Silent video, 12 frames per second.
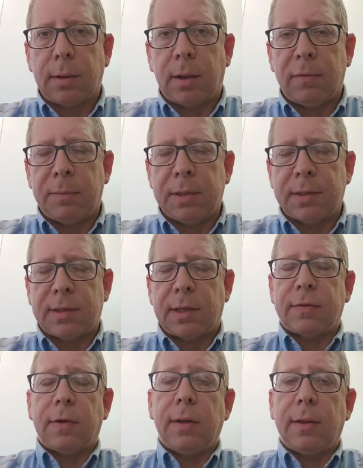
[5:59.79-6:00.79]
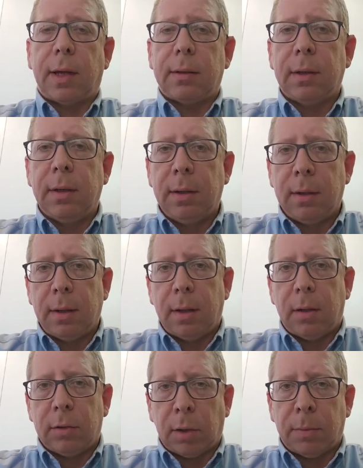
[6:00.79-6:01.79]
have been successful in that.
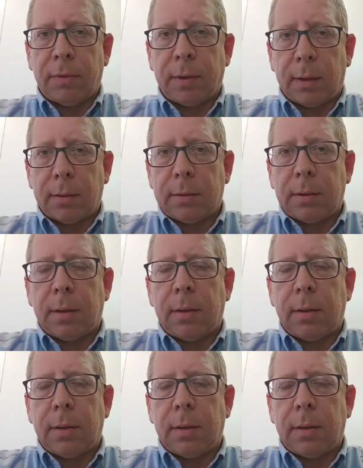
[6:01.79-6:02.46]
On top of that,